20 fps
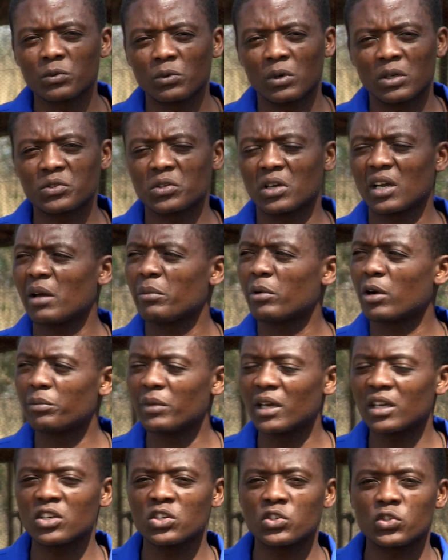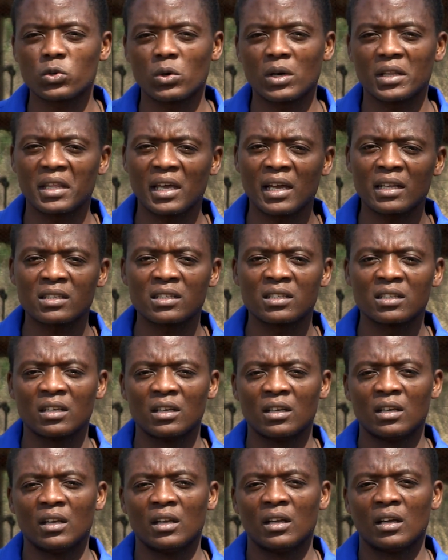We're talking about making sure that
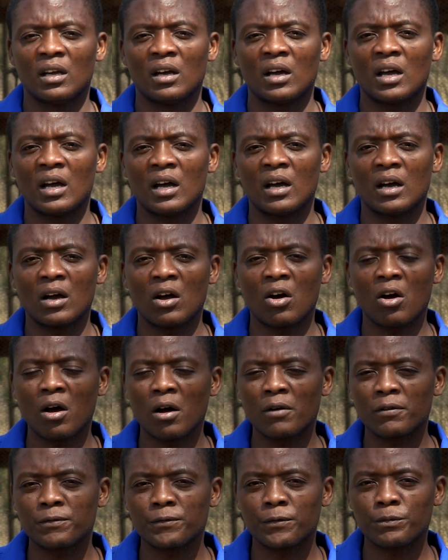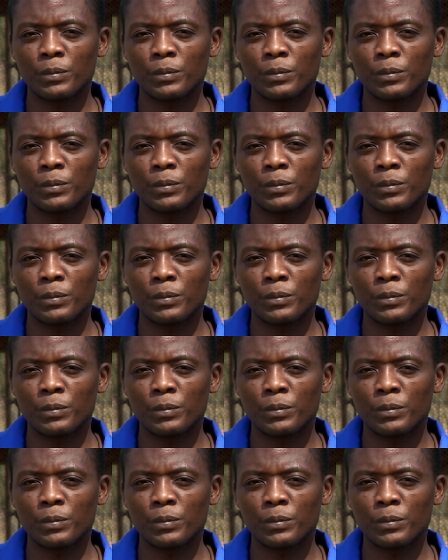our